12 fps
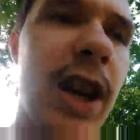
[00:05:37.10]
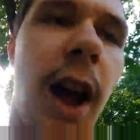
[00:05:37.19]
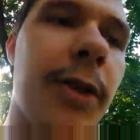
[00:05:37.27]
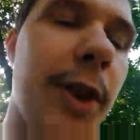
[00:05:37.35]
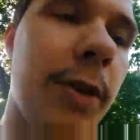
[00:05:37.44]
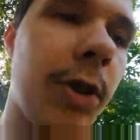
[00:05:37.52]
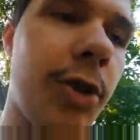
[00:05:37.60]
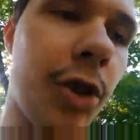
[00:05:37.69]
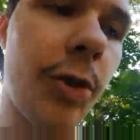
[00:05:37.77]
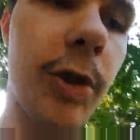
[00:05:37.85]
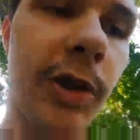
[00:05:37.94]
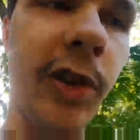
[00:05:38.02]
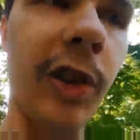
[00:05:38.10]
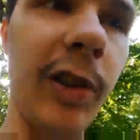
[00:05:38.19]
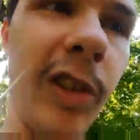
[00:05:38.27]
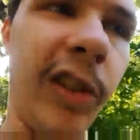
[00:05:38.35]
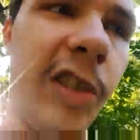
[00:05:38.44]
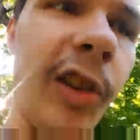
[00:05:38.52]
not the original, because
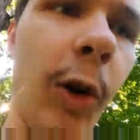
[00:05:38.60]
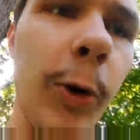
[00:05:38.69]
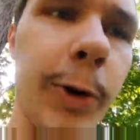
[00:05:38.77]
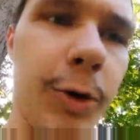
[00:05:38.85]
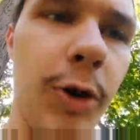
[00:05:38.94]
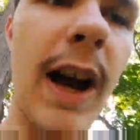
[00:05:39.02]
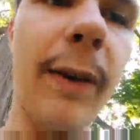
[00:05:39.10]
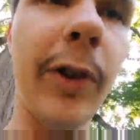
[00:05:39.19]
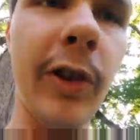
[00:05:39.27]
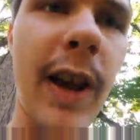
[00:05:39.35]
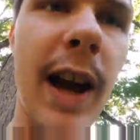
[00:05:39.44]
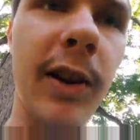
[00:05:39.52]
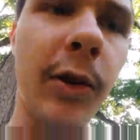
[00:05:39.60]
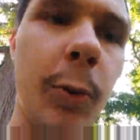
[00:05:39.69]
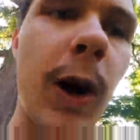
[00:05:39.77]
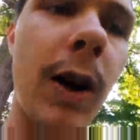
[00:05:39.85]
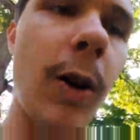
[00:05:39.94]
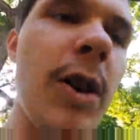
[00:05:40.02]
there's older drafts of that as
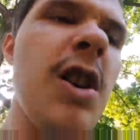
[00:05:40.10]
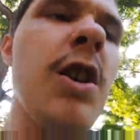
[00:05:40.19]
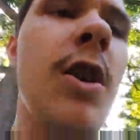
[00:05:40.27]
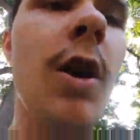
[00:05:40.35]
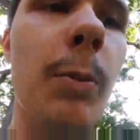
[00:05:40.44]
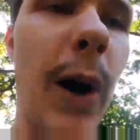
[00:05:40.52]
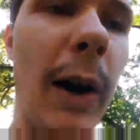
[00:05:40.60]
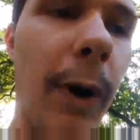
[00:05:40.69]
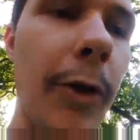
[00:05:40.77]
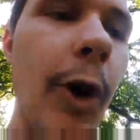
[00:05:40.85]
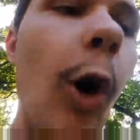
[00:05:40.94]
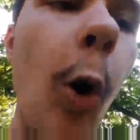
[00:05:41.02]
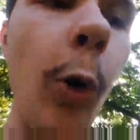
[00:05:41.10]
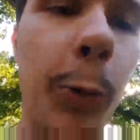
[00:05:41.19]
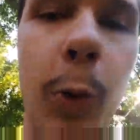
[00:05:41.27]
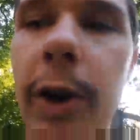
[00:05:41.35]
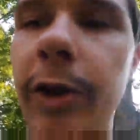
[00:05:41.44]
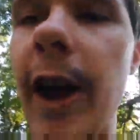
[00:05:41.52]
well. But I read the old
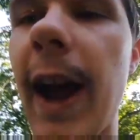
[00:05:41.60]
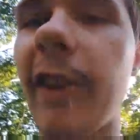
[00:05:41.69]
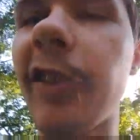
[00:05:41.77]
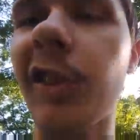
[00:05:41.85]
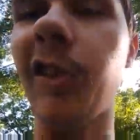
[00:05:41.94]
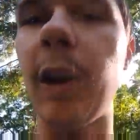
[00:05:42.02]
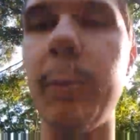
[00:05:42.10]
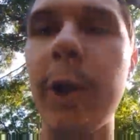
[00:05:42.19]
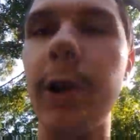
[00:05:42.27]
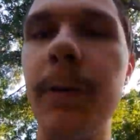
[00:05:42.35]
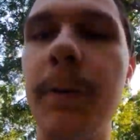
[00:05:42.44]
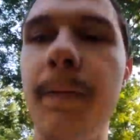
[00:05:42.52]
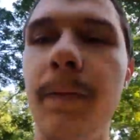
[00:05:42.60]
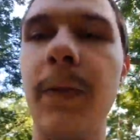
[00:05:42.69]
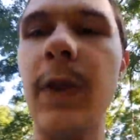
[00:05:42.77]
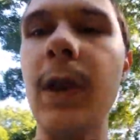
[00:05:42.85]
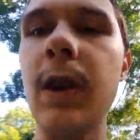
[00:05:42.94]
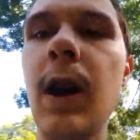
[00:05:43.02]
one last summer.
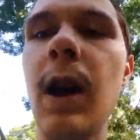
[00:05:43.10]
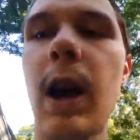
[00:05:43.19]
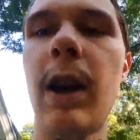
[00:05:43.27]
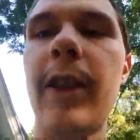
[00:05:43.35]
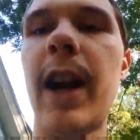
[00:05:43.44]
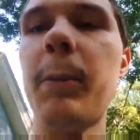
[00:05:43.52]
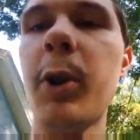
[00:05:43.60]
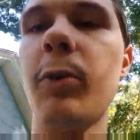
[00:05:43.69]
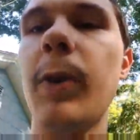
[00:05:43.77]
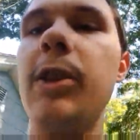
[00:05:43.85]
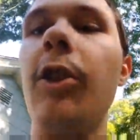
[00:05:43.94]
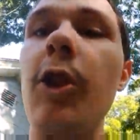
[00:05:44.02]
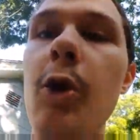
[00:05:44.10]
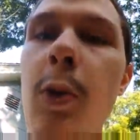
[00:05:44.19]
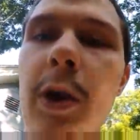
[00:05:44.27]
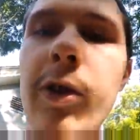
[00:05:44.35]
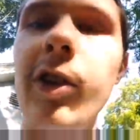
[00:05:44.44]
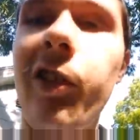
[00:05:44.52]
And then I'm going to read the new
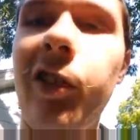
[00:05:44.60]
one this